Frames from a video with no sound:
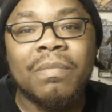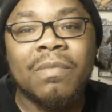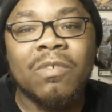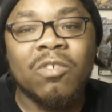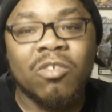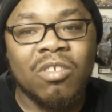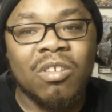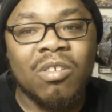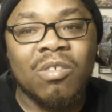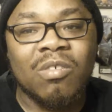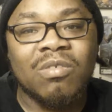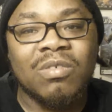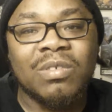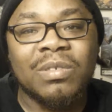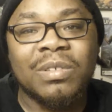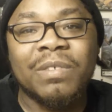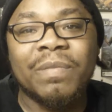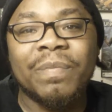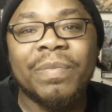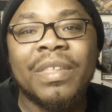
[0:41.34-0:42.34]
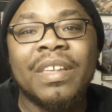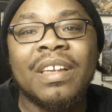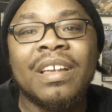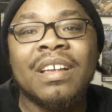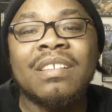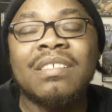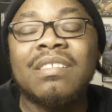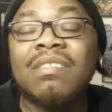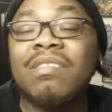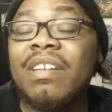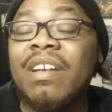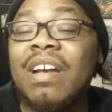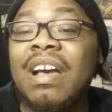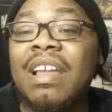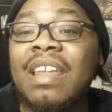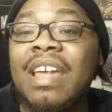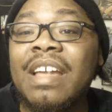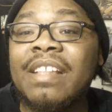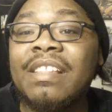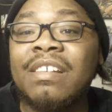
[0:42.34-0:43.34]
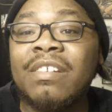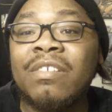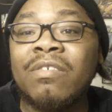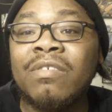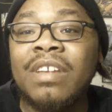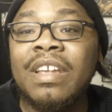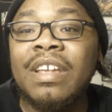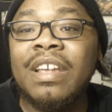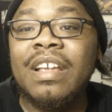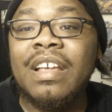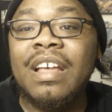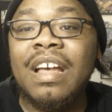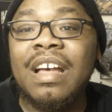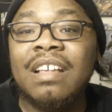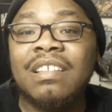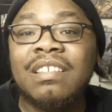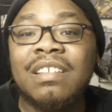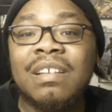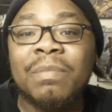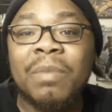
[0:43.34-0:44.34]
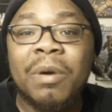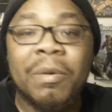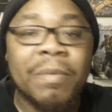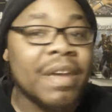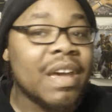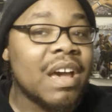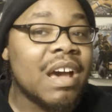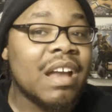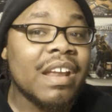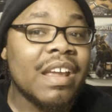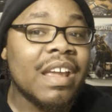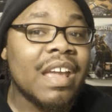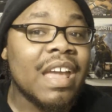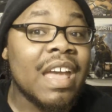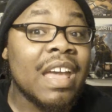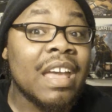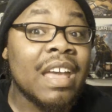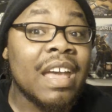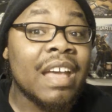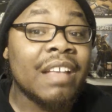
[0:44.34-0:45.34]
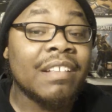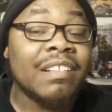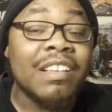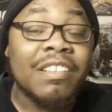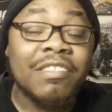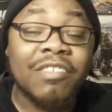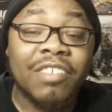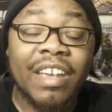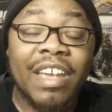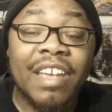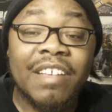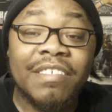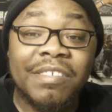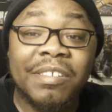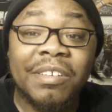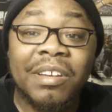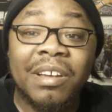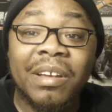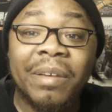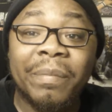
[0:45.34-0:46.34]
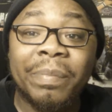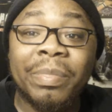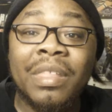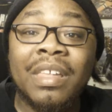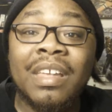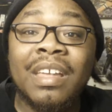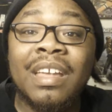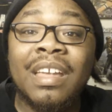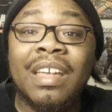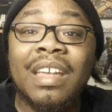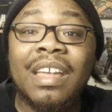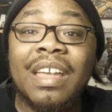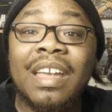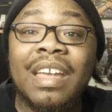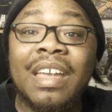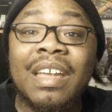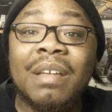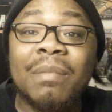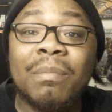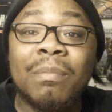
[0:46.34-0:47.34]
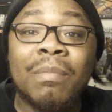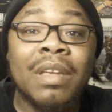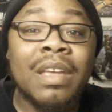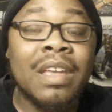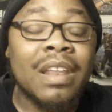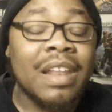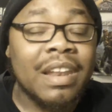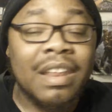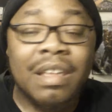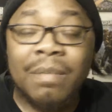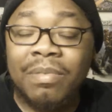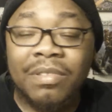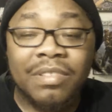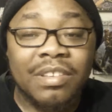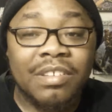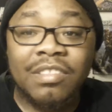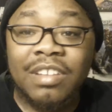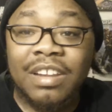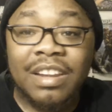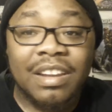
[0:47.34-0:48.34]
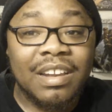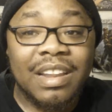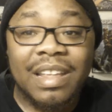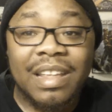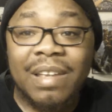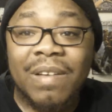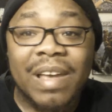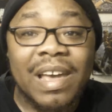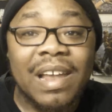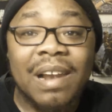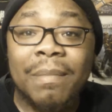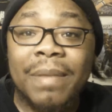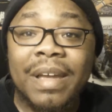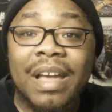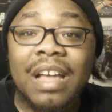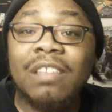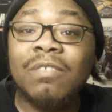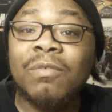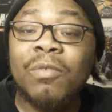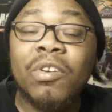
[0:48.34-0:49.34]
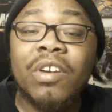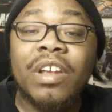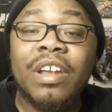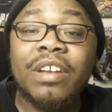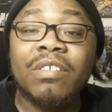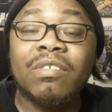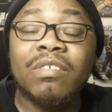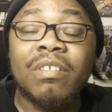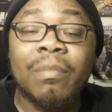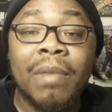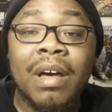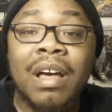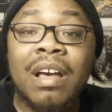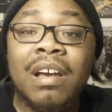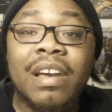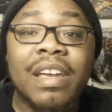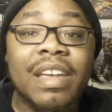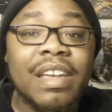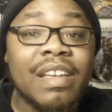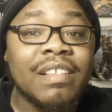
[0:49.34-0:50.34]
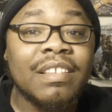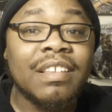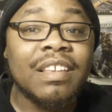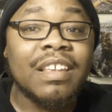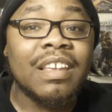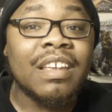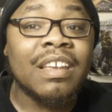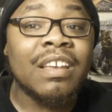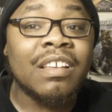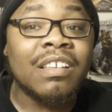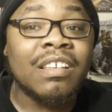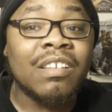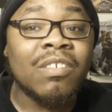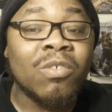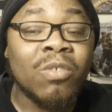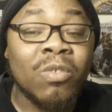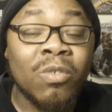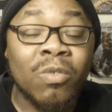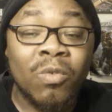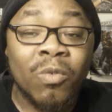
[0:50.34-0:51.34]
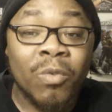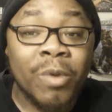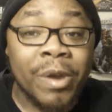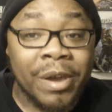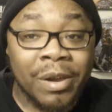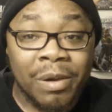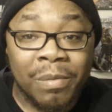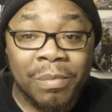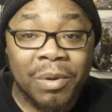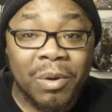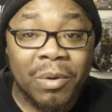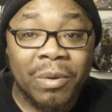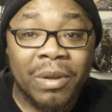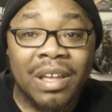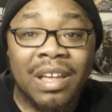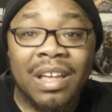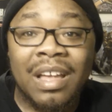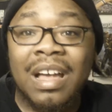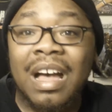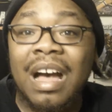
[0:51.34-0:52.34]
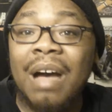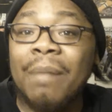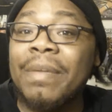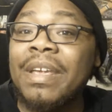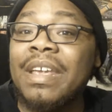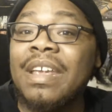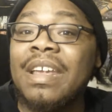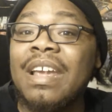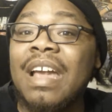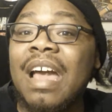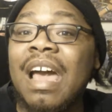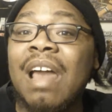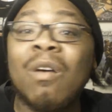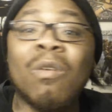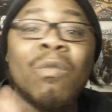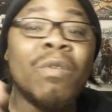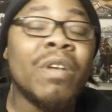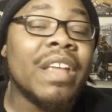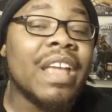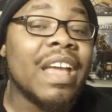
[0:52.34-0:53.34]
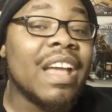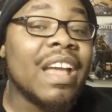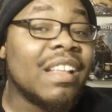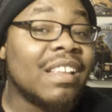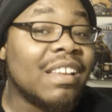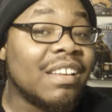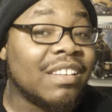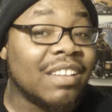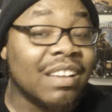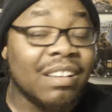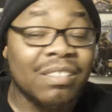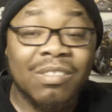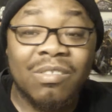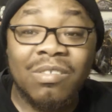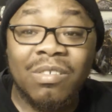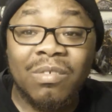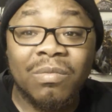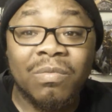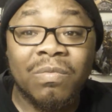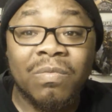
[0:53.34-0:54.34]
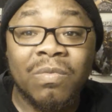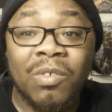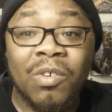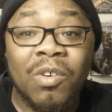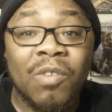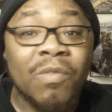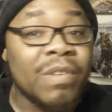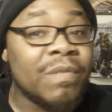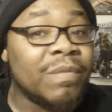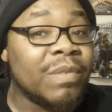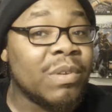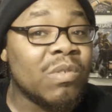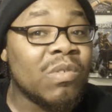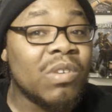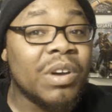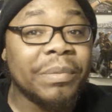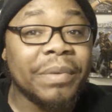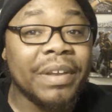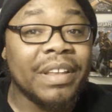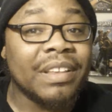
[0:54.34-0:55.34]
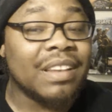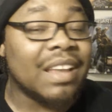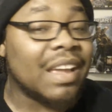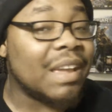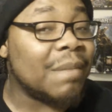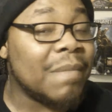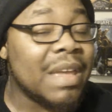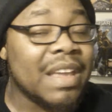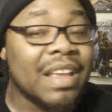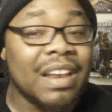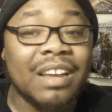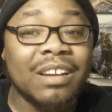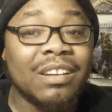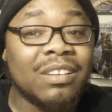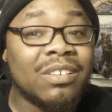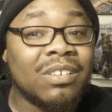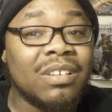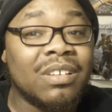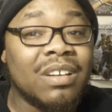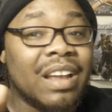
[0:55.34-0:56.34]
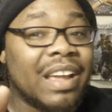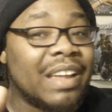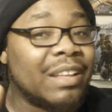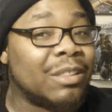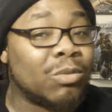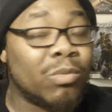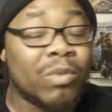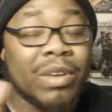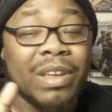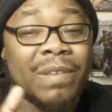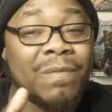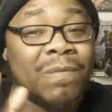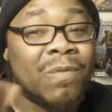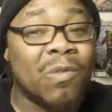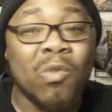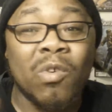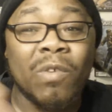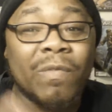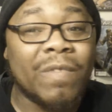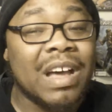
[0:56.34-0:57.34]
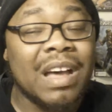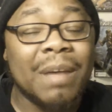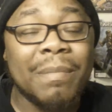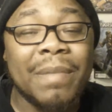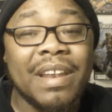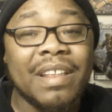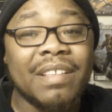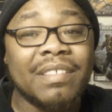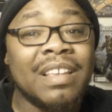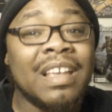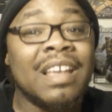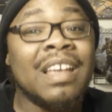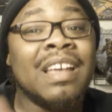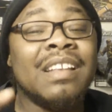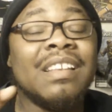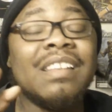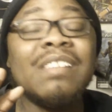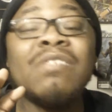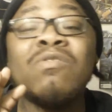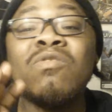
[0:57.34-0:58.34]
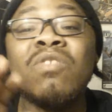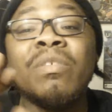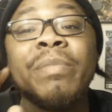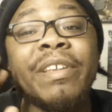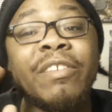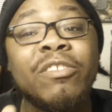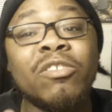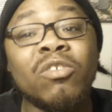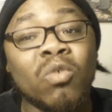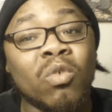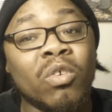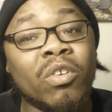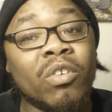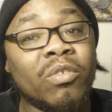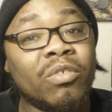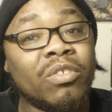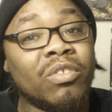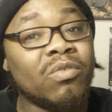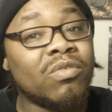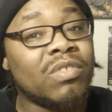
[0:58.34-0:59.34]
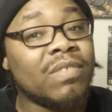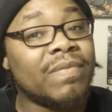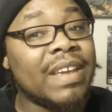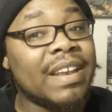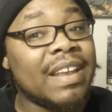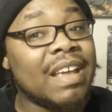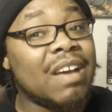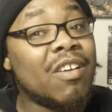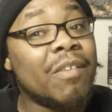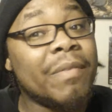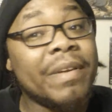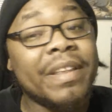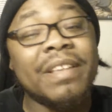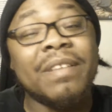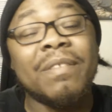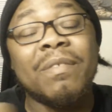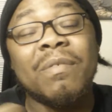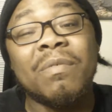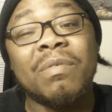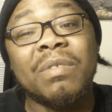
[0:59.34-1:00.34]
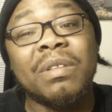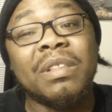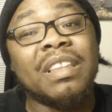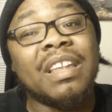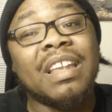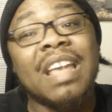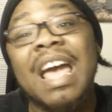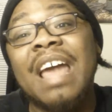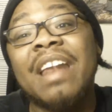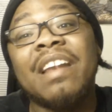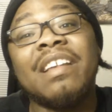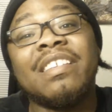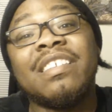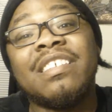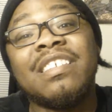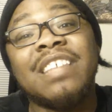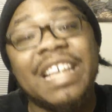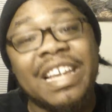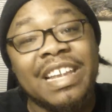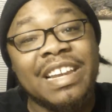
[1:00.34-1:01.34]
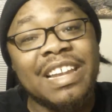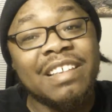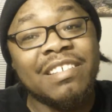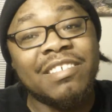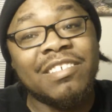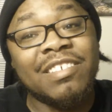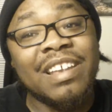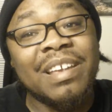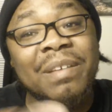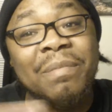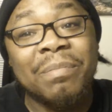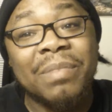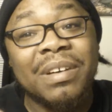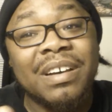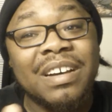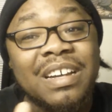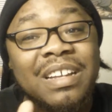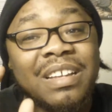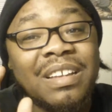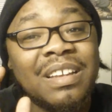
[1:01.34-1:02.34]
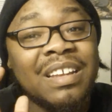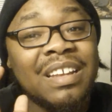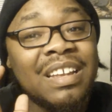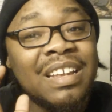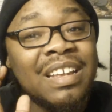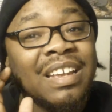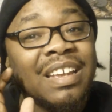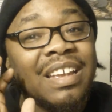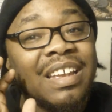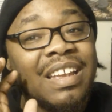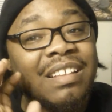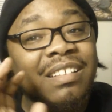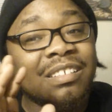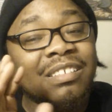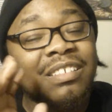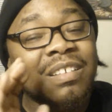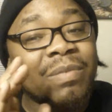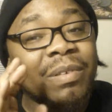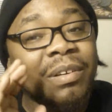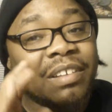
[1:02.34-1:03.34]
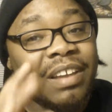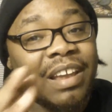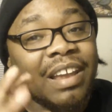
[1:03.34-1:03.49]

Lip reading: Rose. So yeah, I like the unique concept of it, how they had actually changed it up. And man, they need to put this shit in the damn anime. I swear they do. The manga is incredible. I mean, I don't really actually touch on the full review of this, like making like 3, 4, 5 minutes. This used to be shorter due to the fact that I already kind of seen this shit, but it's a different